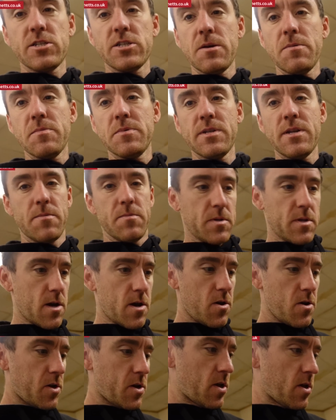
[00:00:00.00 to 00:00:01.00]
Jim's nipped
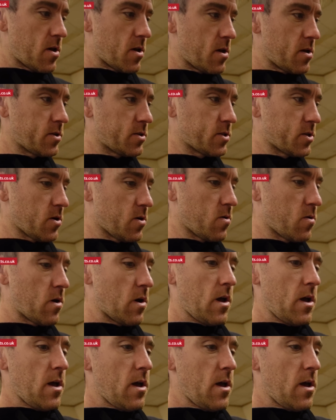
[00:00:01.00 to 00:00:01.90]
out, so